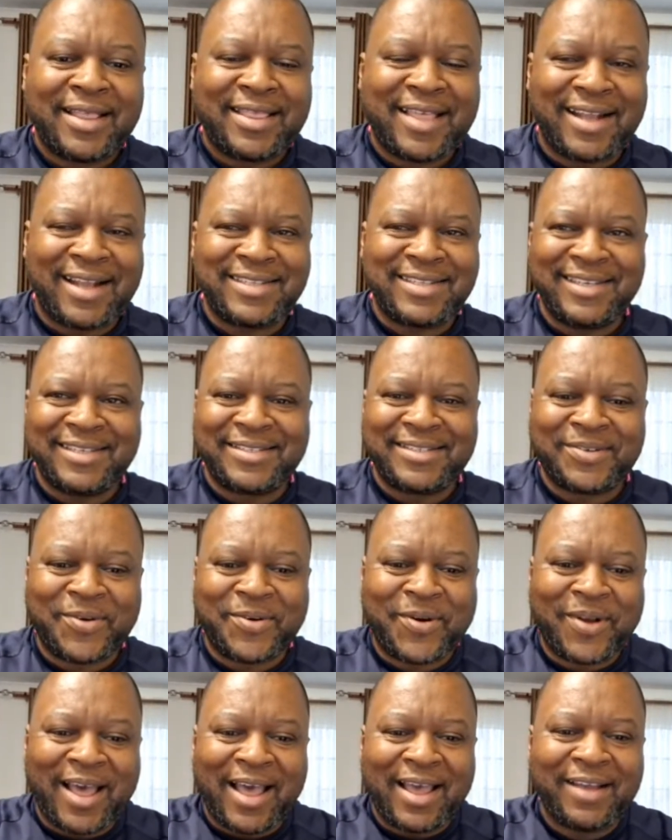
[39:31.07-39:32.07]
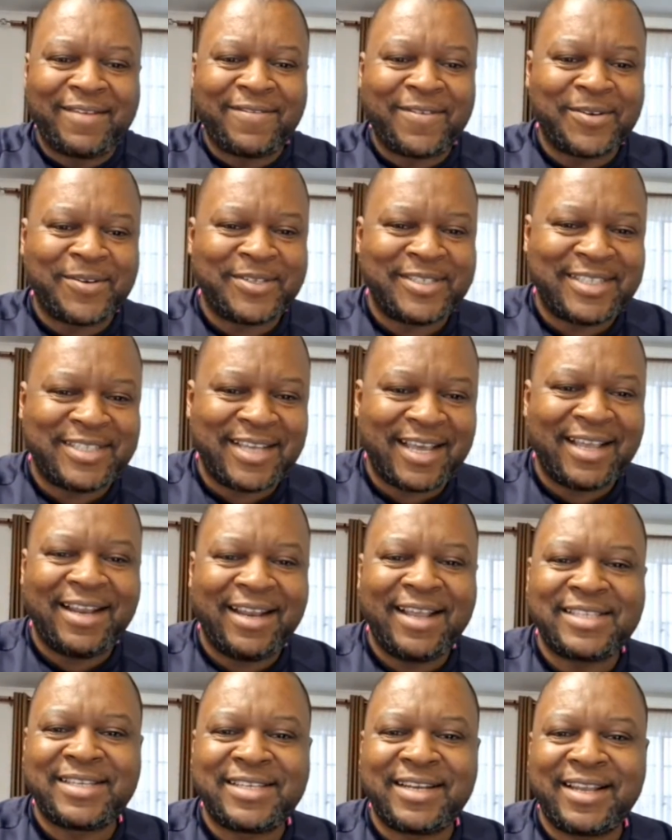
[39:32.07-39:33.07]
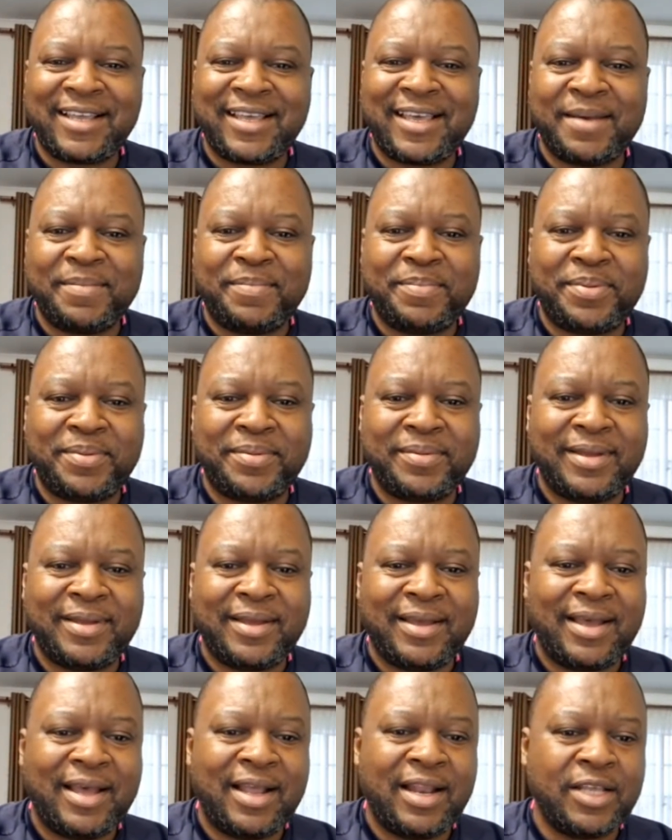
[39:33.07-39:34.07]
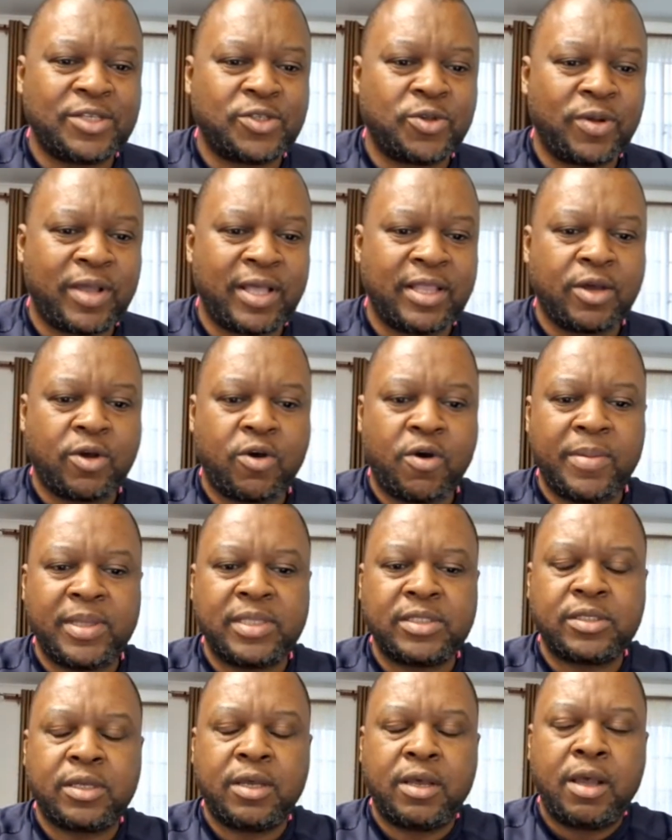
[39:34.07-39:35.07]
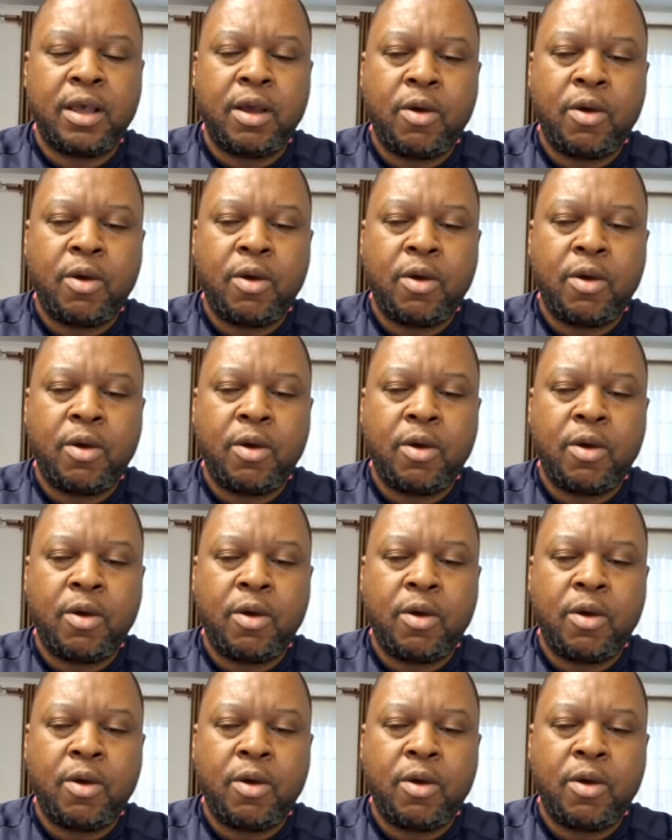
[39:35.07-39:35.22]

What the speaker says: that is all I had for today. Let's recap and let's look at the comments.